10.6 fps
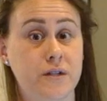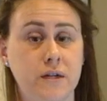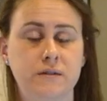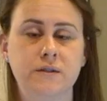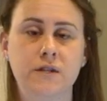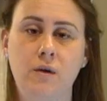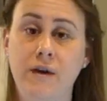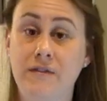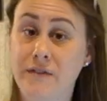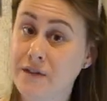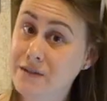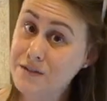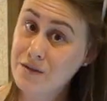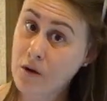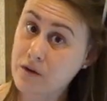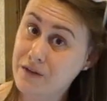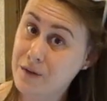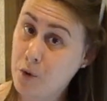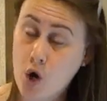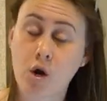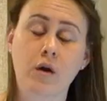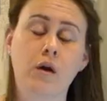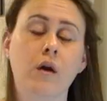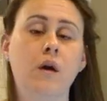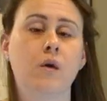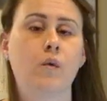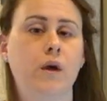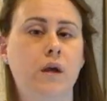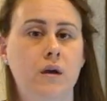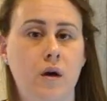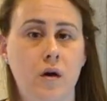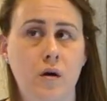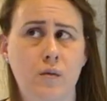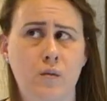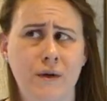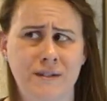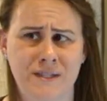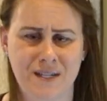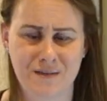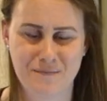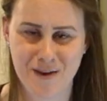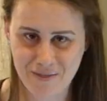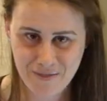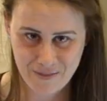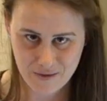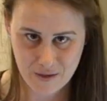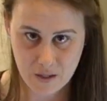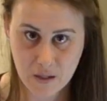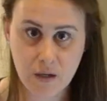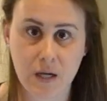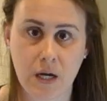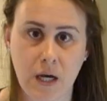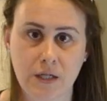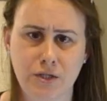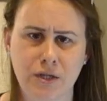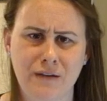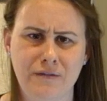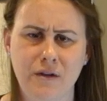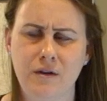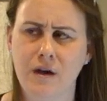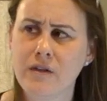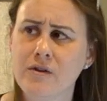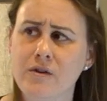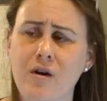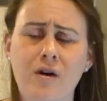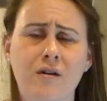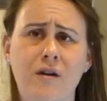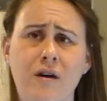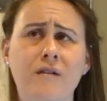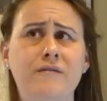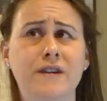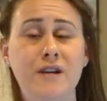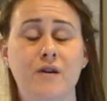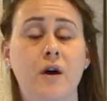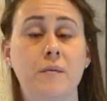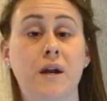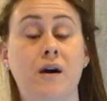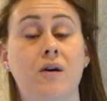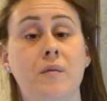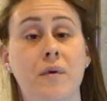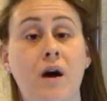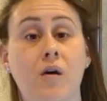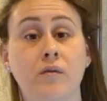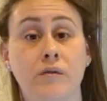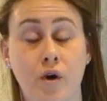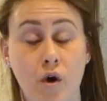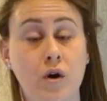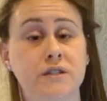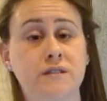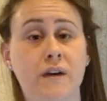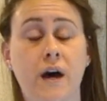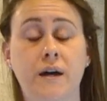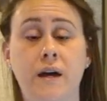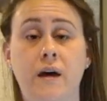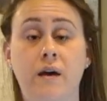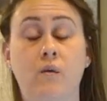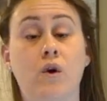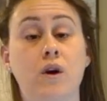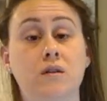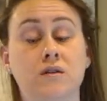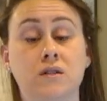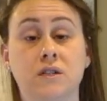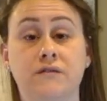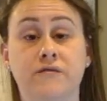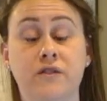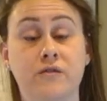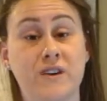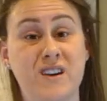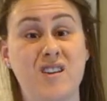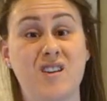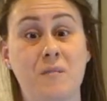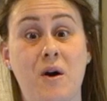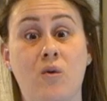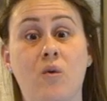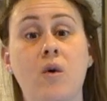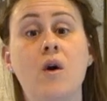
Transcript: things. So at this RV park, we are renting monthly, and I actually have another a video coming out about the cost of that and how that works if you're thinking about